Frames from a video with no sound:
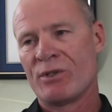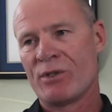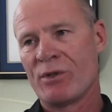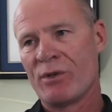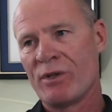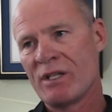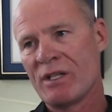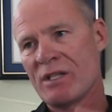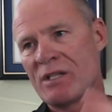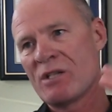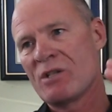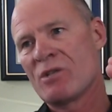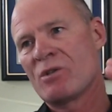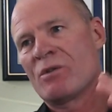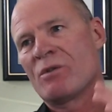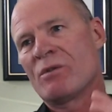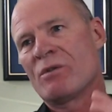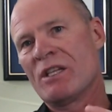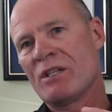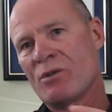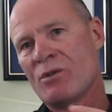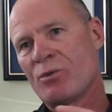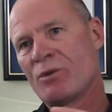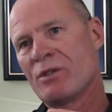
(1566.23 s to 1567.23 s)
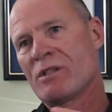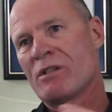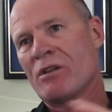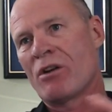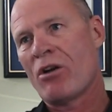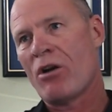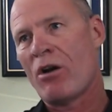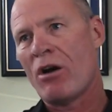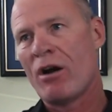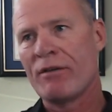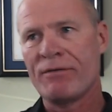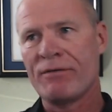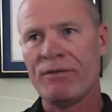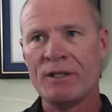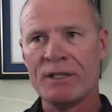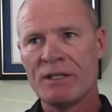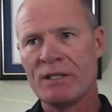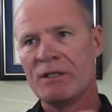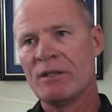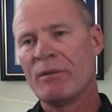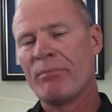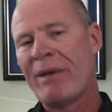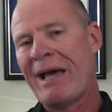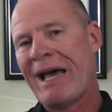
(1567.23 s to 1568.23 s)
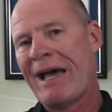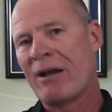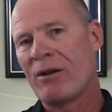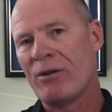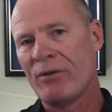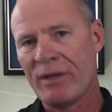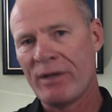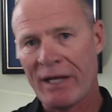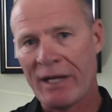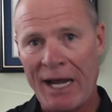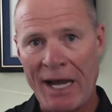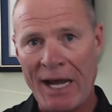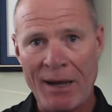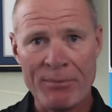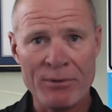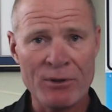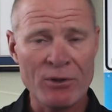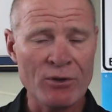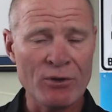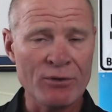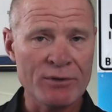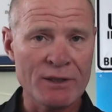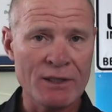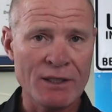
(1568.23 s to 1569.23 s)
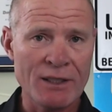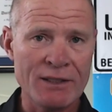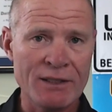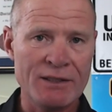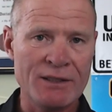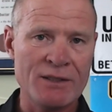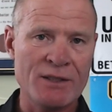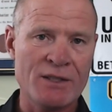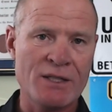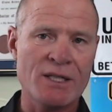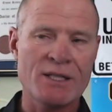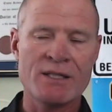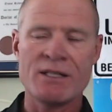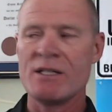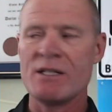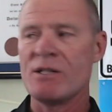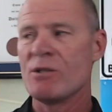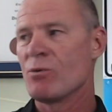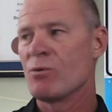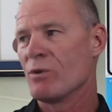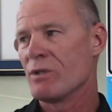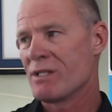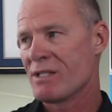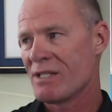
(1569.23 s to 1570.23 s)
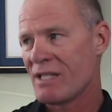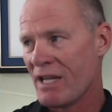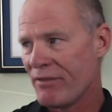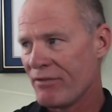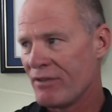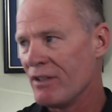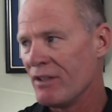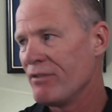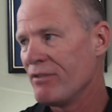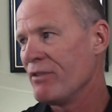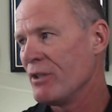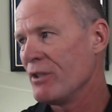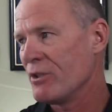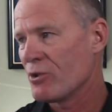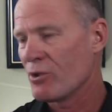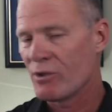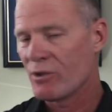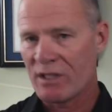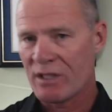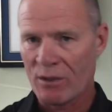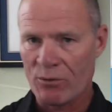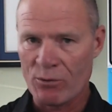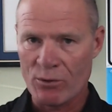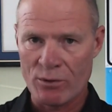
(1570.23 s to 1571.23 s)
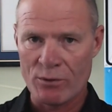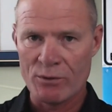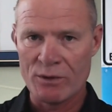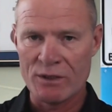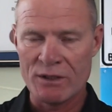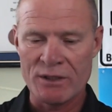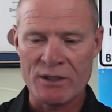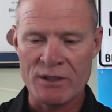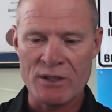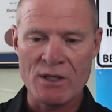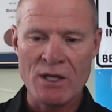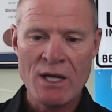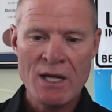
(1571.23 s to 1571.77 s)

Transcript: So this was the conflict and the battle that happened over the 1960s, was safety features that were really